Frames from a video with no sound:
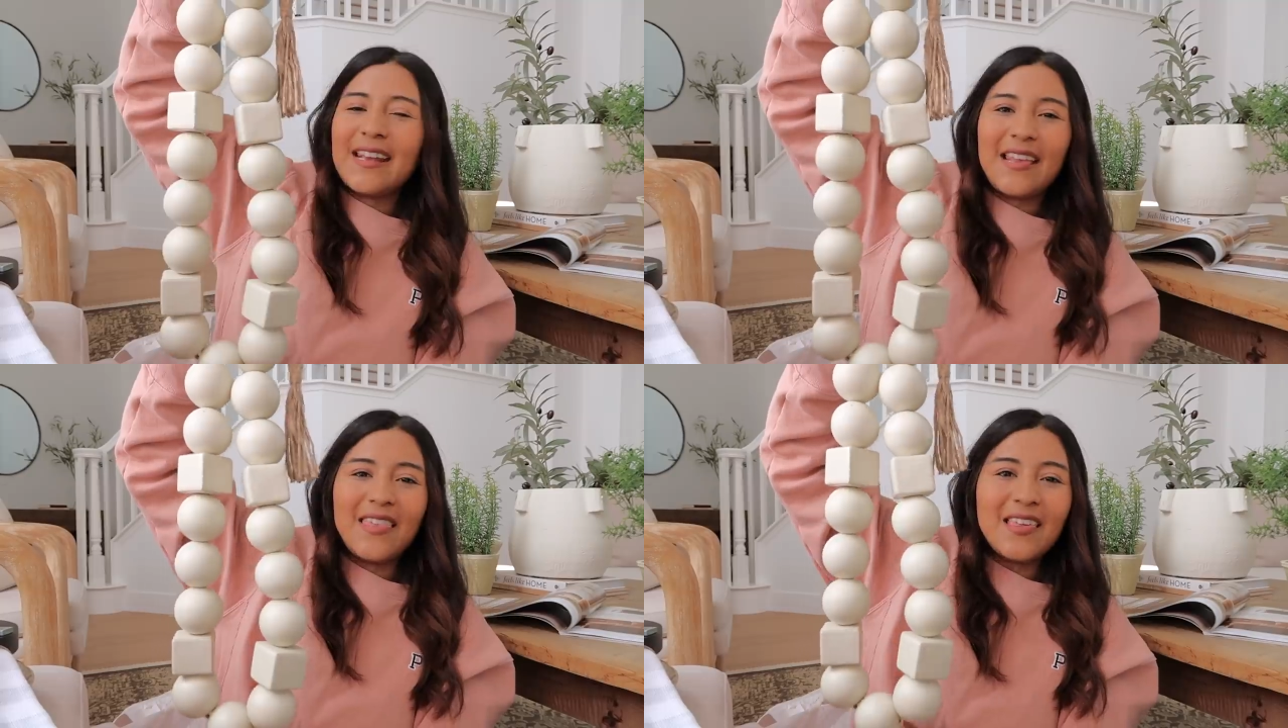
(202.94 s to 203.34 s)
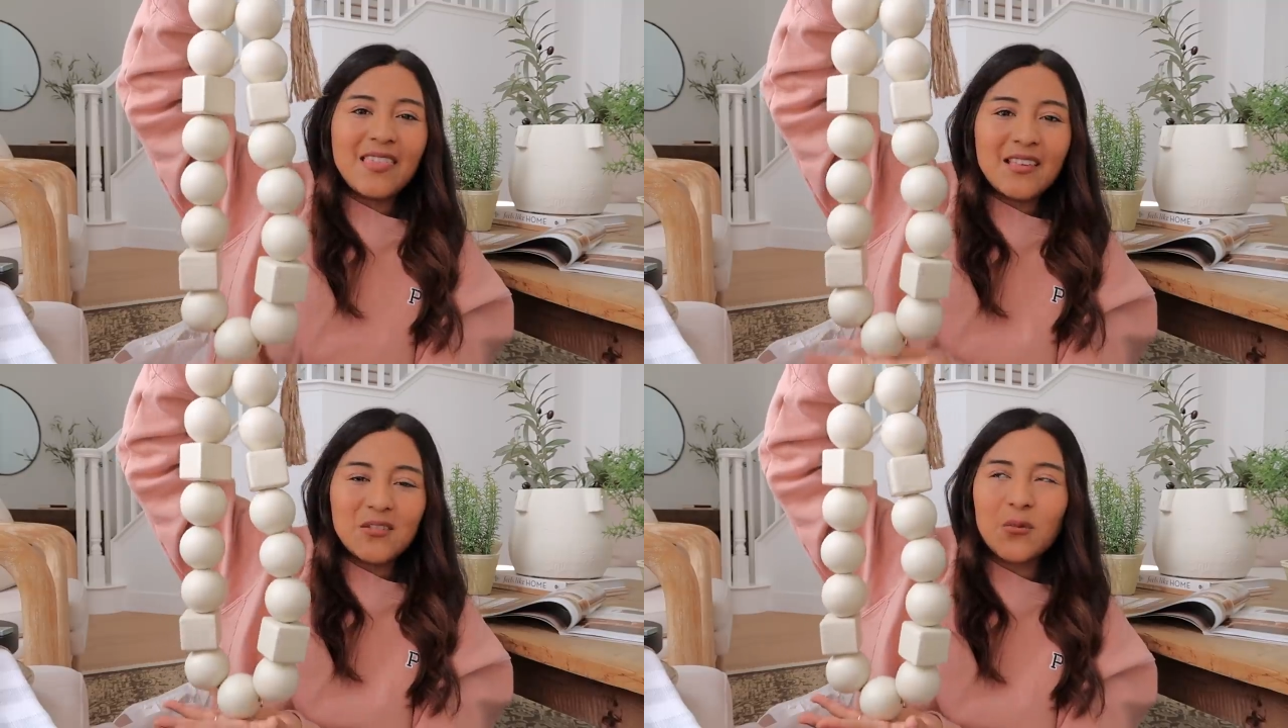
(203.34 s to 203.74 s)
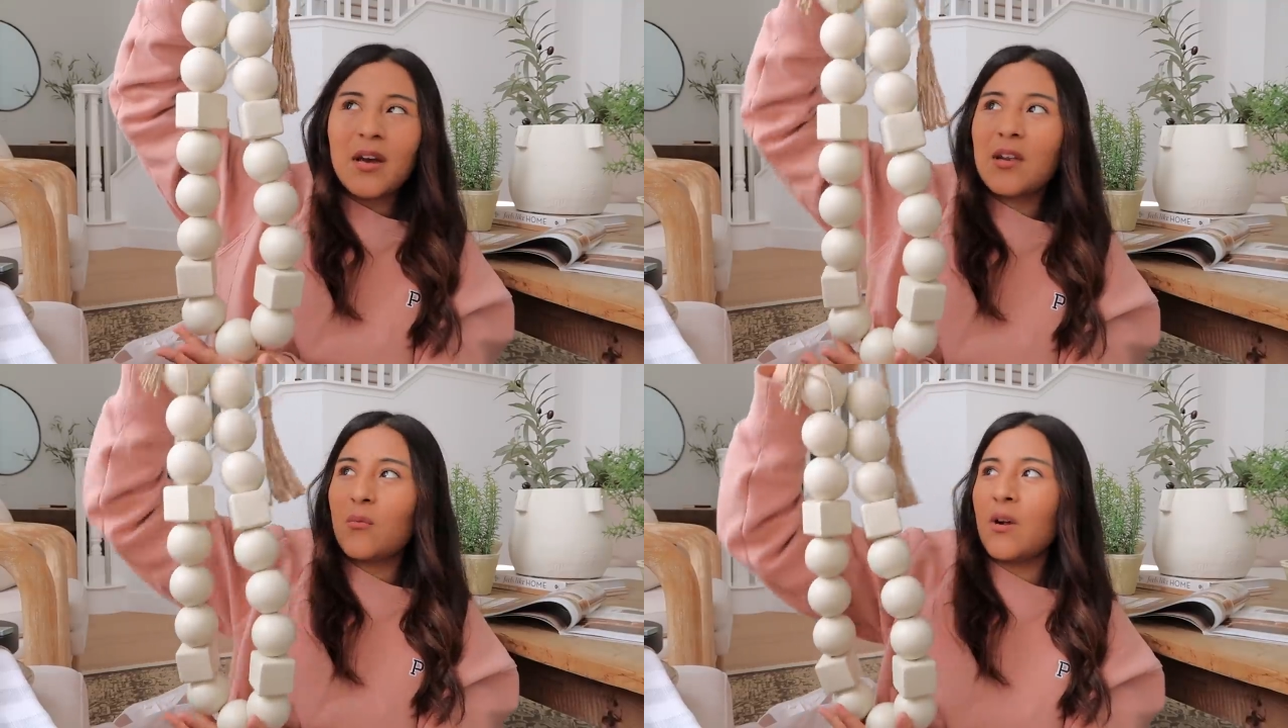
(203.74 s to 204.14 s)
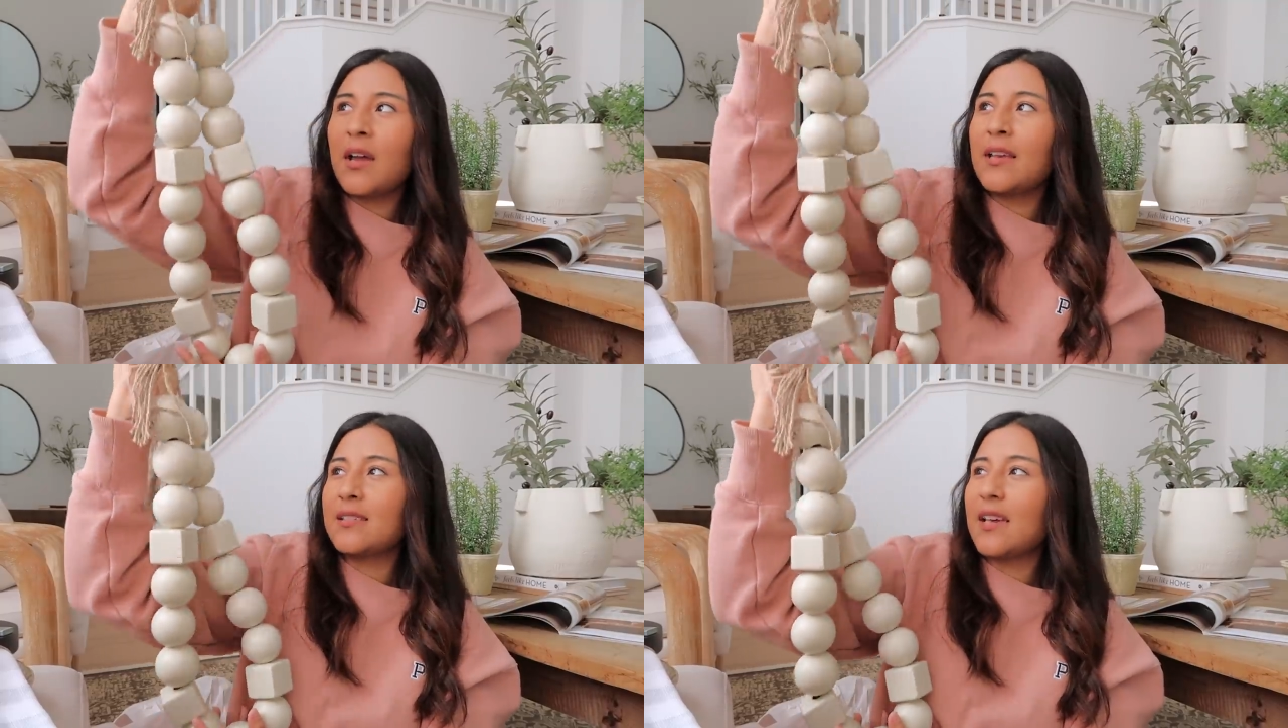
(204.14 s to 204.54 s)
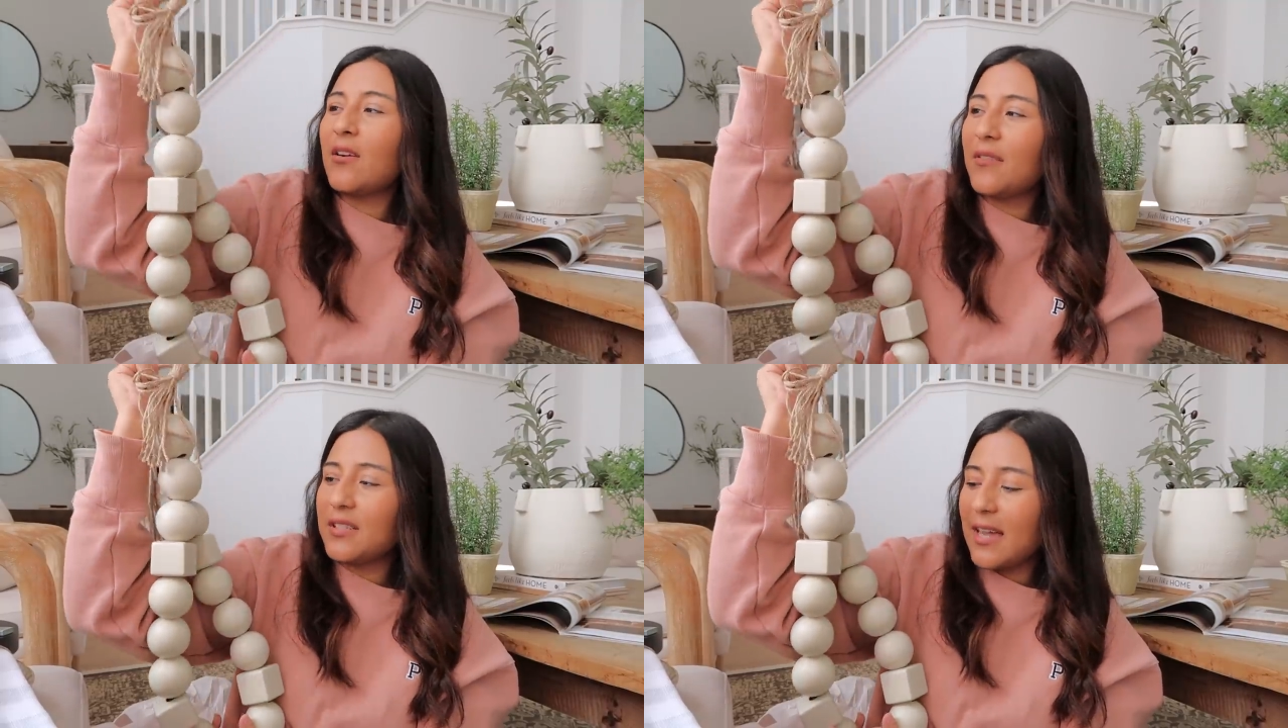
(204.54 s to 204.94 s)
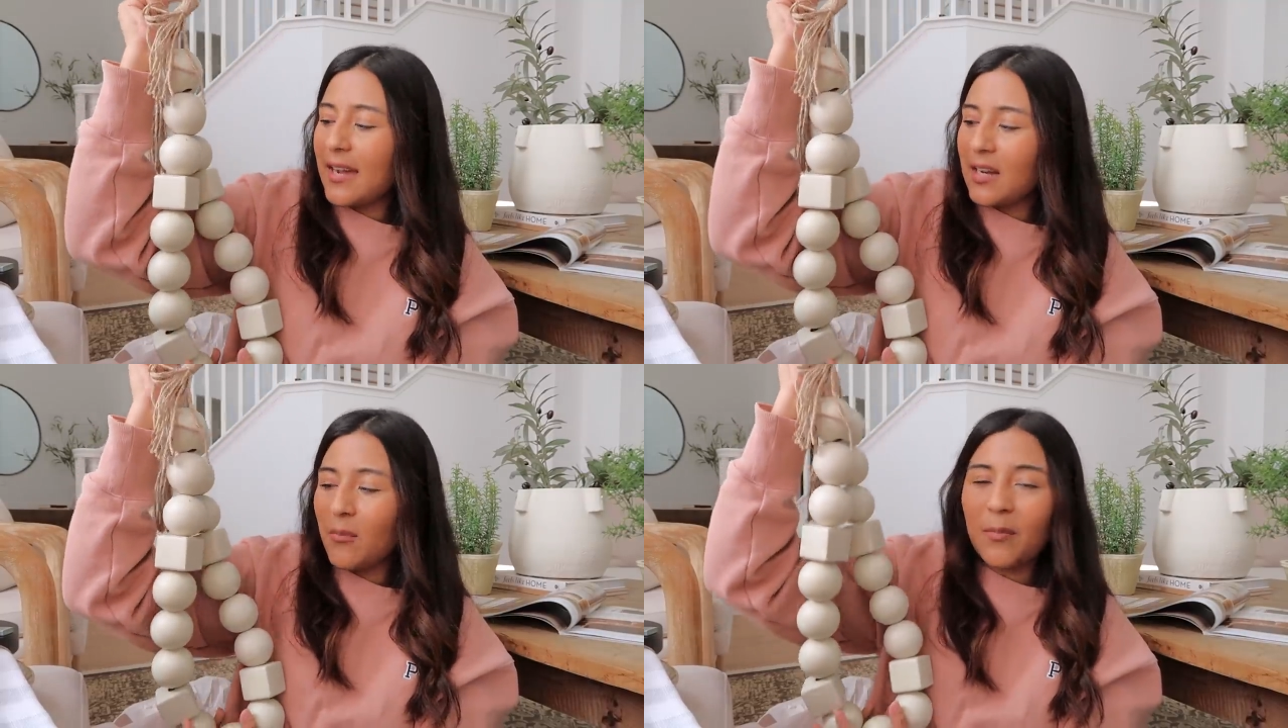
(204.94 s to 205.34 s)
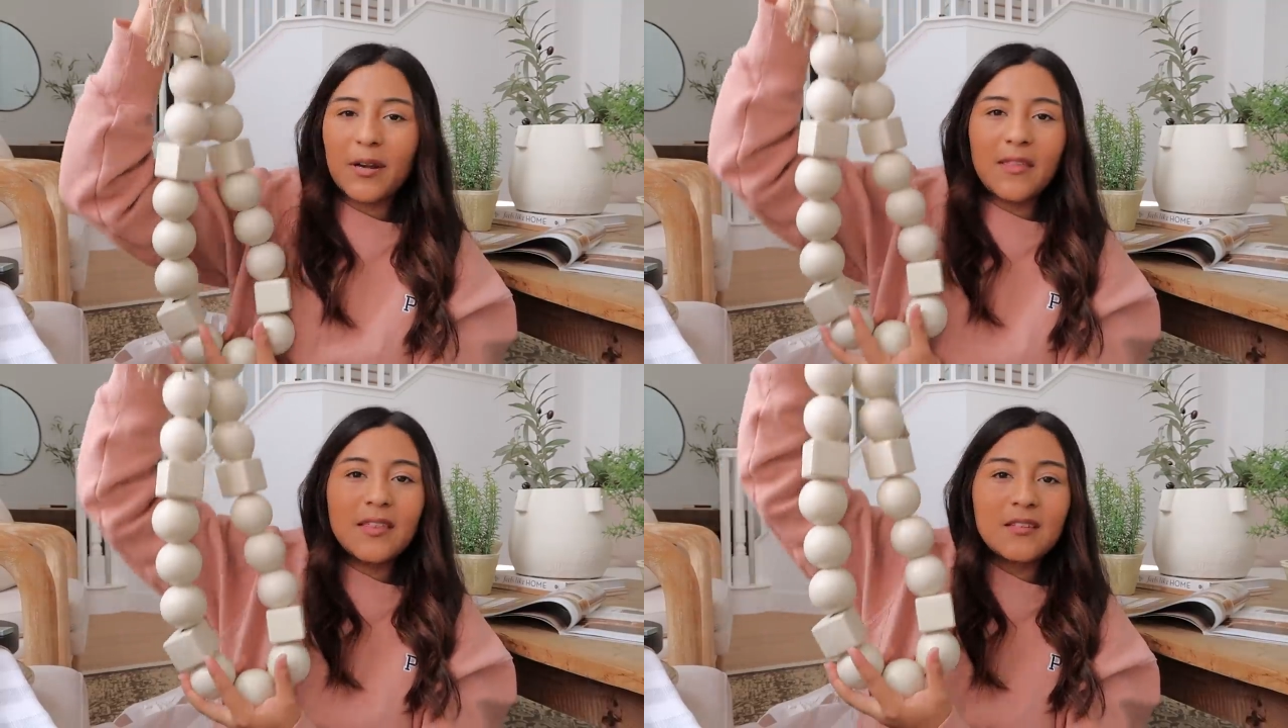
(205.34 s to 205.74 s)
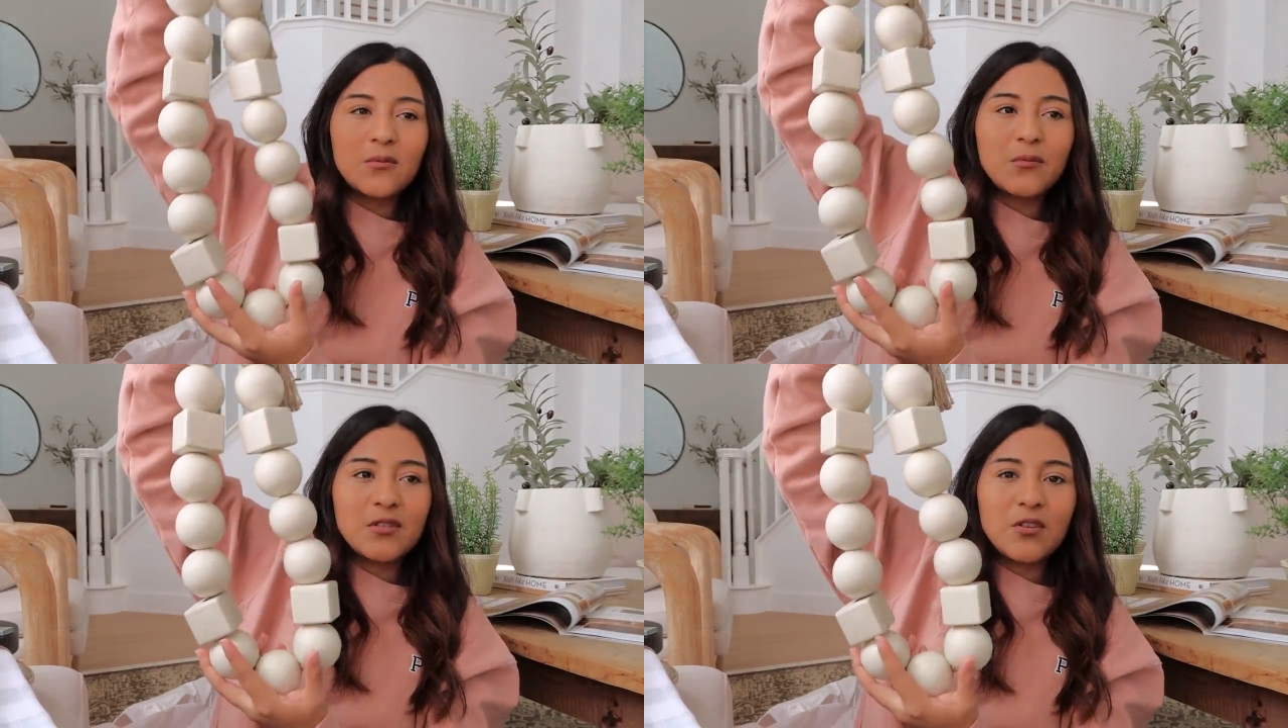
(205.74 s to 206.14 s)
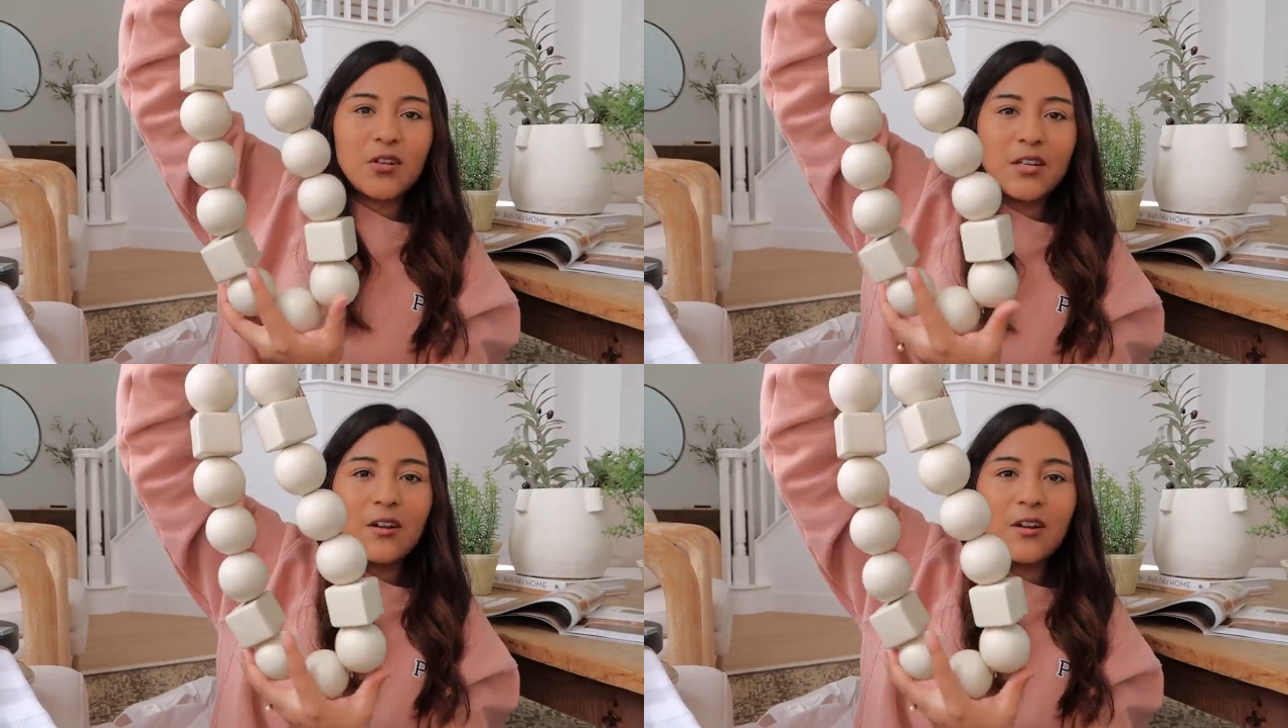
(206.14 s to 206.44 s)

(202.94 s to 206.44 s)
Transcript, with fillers: And I think this one was, I don't have the tag anymore, but I think this one was thirty